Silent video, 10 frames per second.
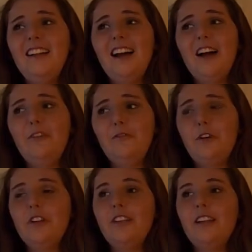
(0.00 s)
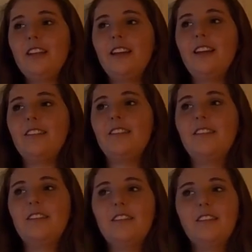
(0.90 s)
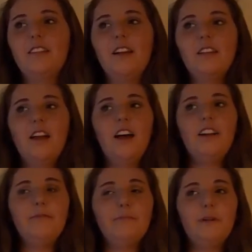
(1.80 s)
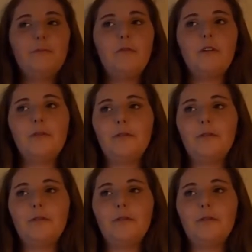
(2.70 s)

unfortunately, a lot of people,